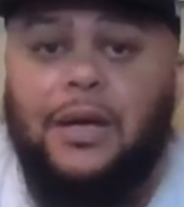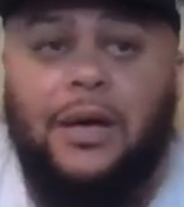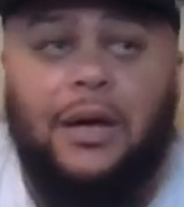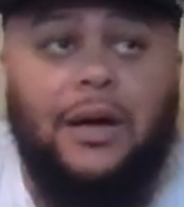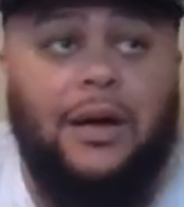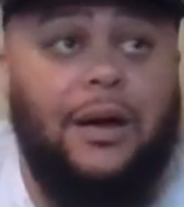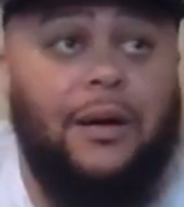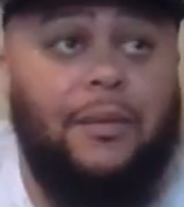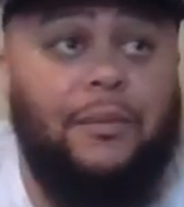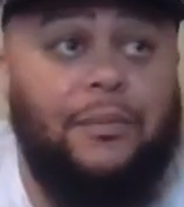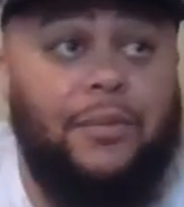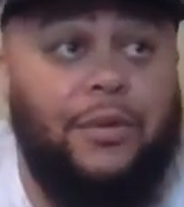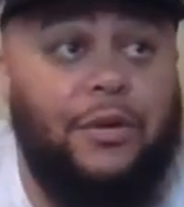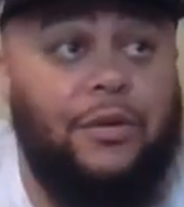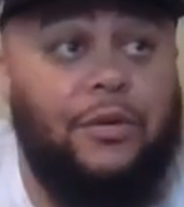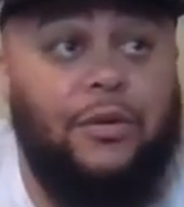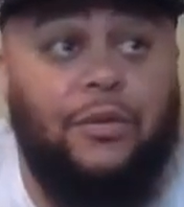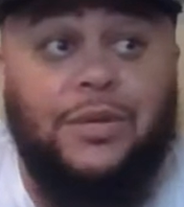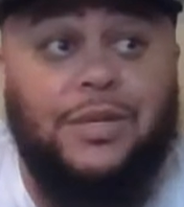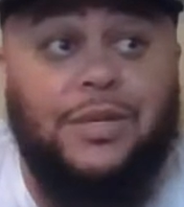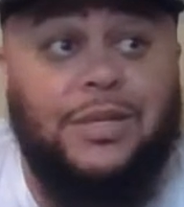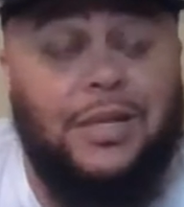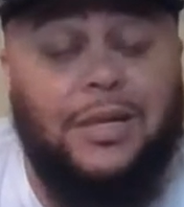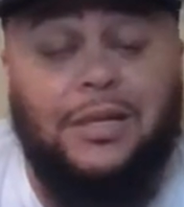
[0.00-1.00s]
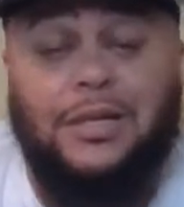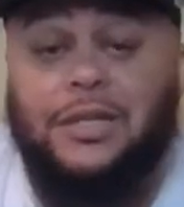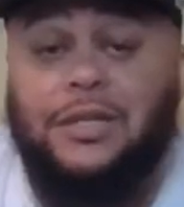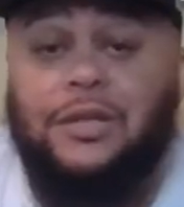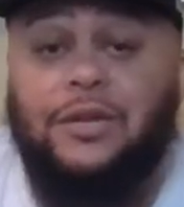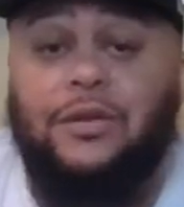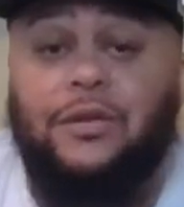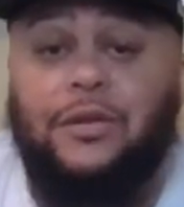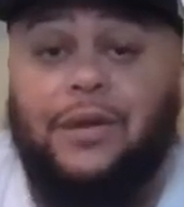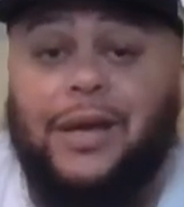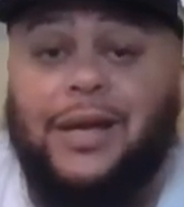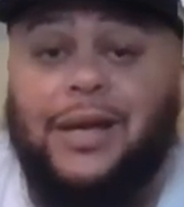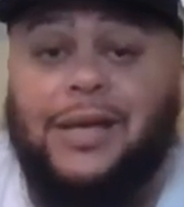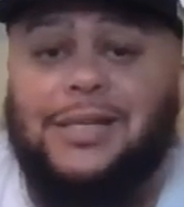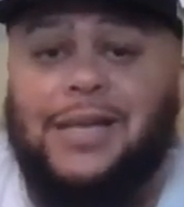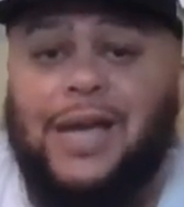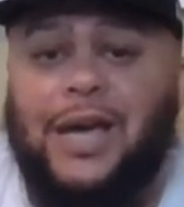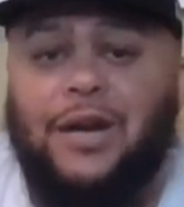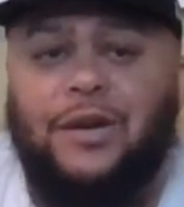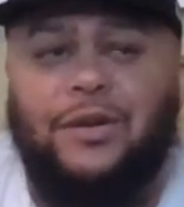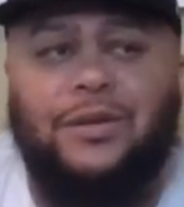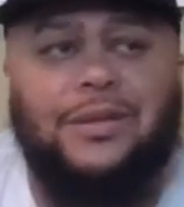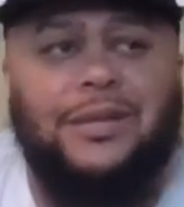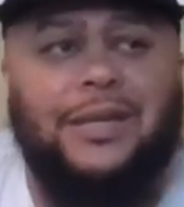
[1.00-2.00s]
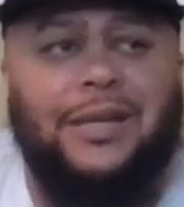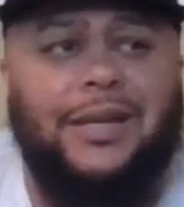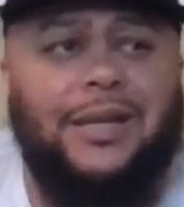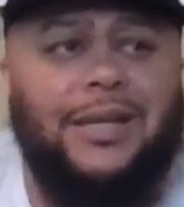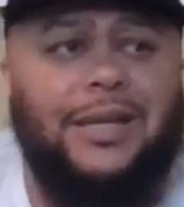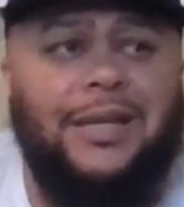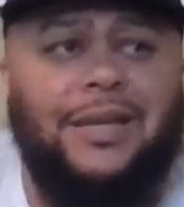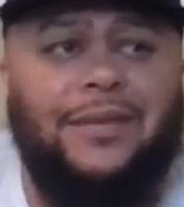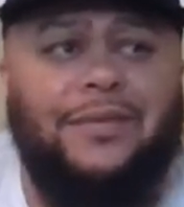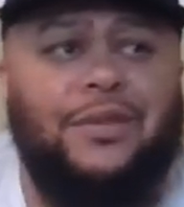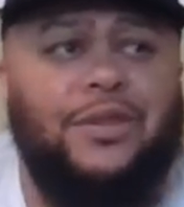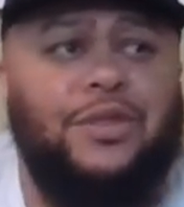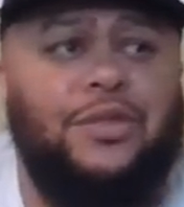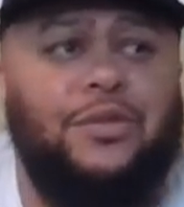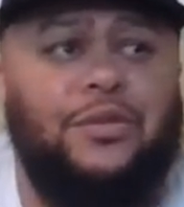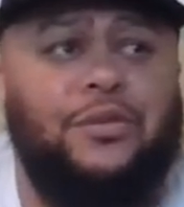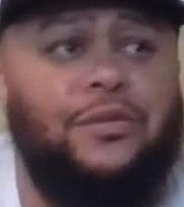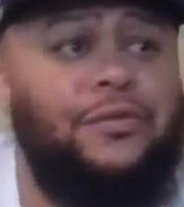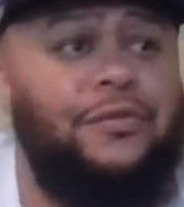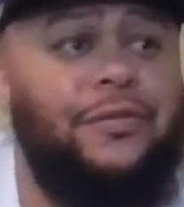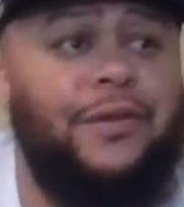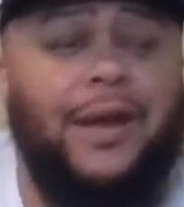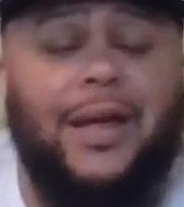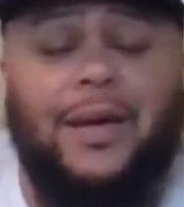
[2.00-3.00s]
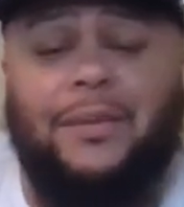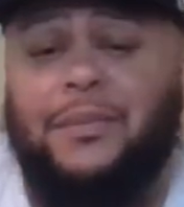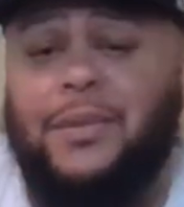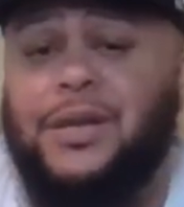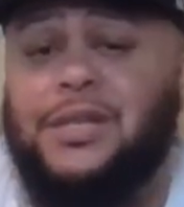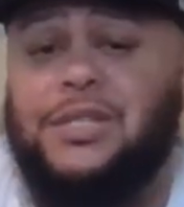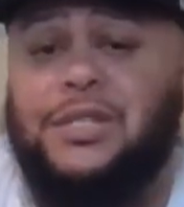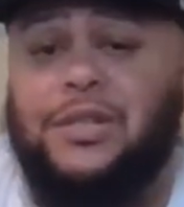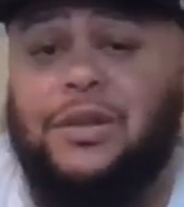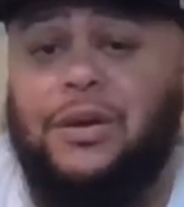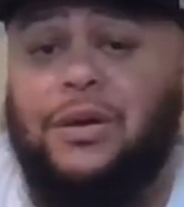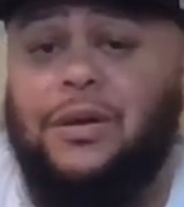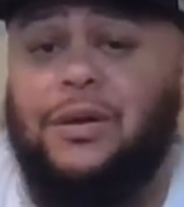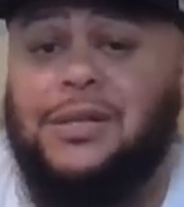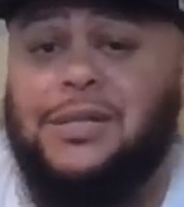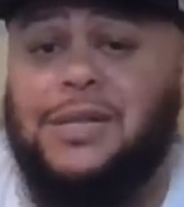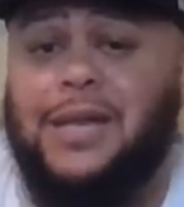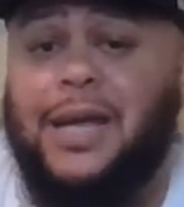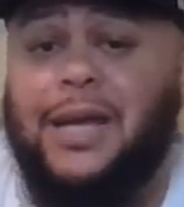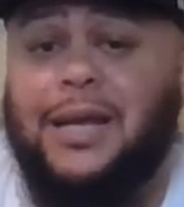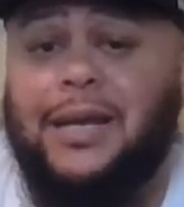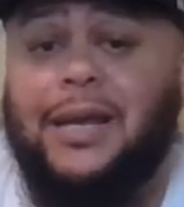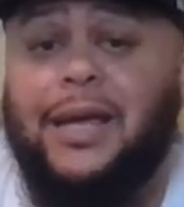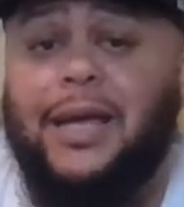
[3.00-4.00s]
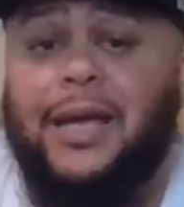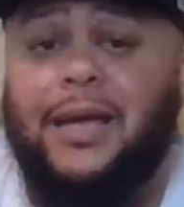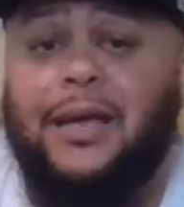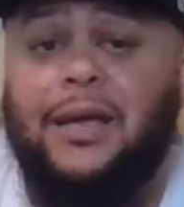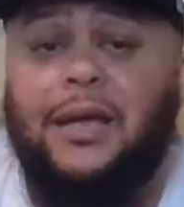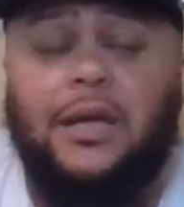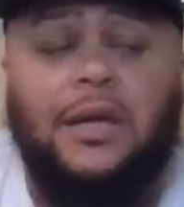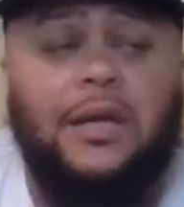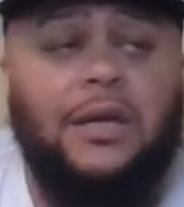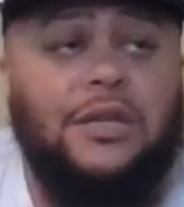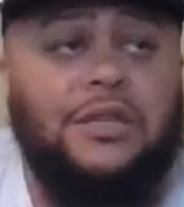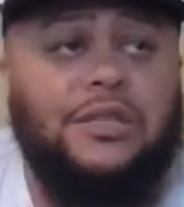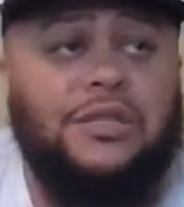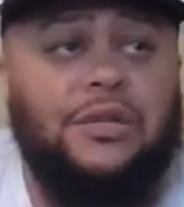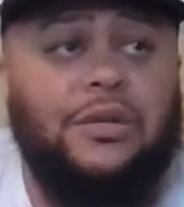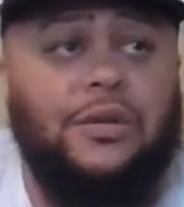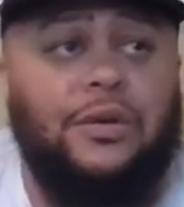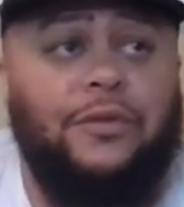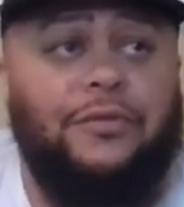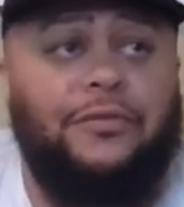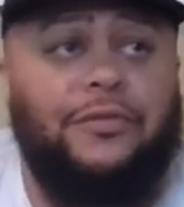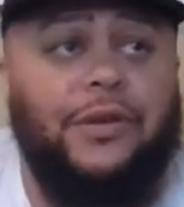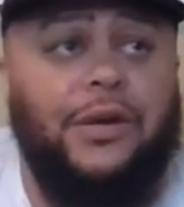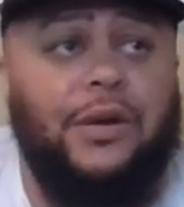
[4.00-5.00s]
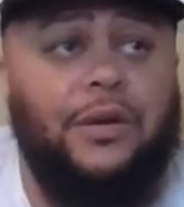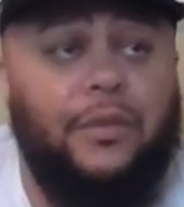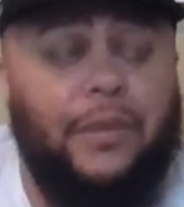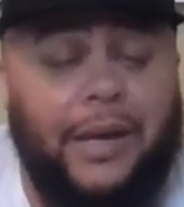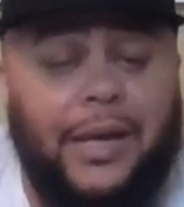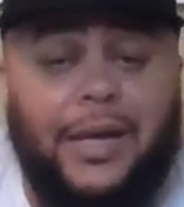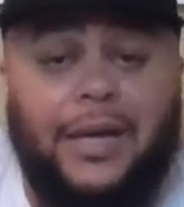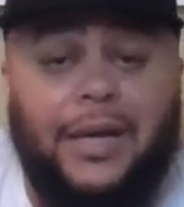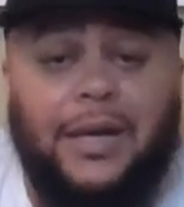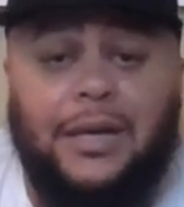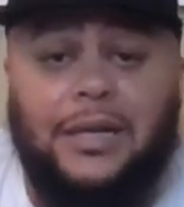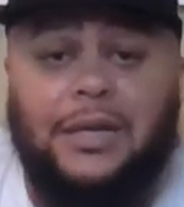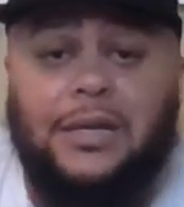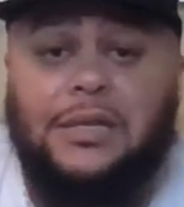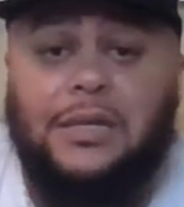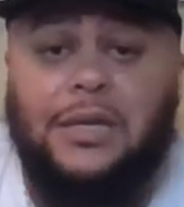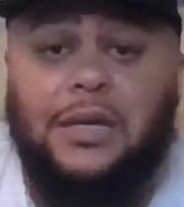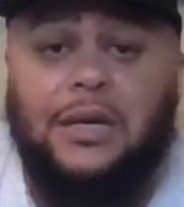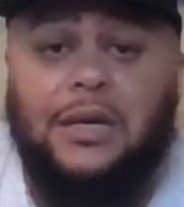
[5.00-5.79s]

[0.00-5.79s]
Burrow was under duress. I don't think he even threw for that much yards like that. So for the Raiders,